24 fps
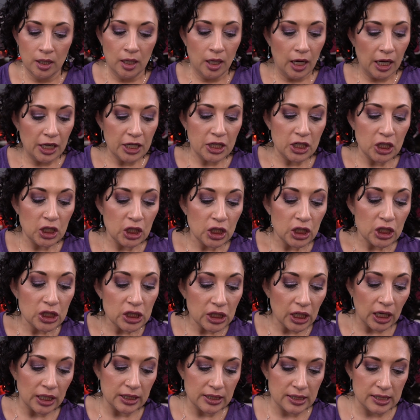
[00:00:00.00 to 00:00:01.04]
I could
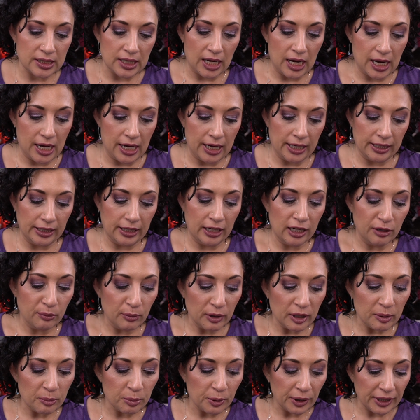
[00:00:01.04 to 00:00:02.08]
not decide. I didn't
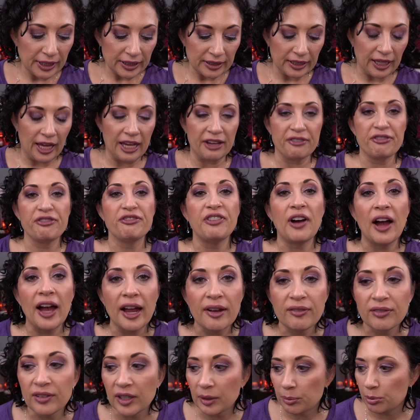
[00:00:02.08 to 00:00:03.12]
want to bring in like
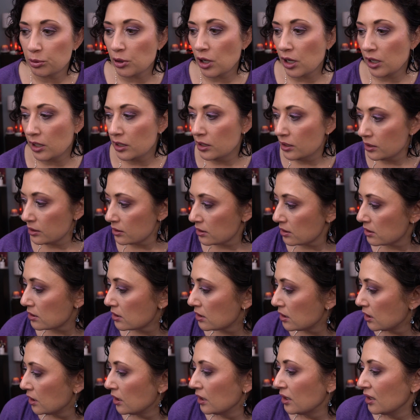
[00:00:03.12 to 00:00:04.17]
five lip products.
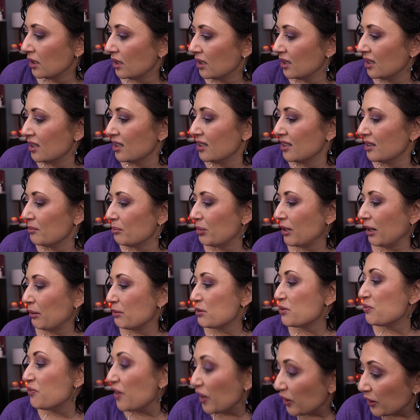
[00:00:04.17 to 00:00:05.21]
But I
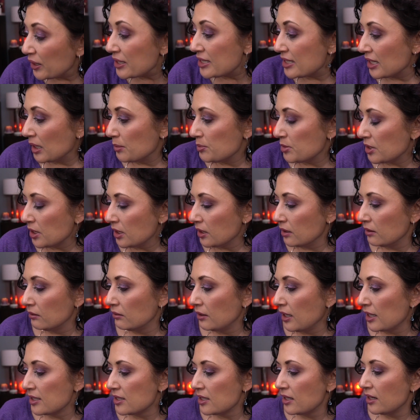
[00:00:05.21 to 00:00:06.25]
was very tempted.
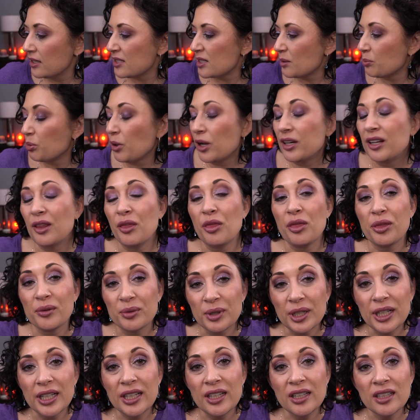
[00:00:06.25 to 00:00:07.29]
As it is, I brought in
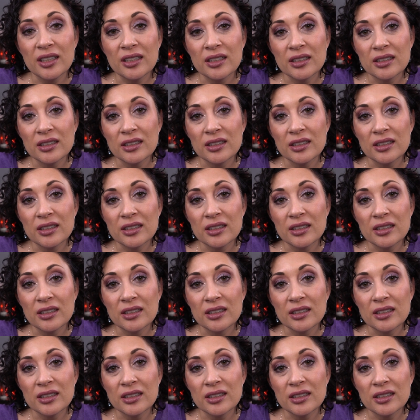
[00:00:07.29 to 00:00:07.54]
three.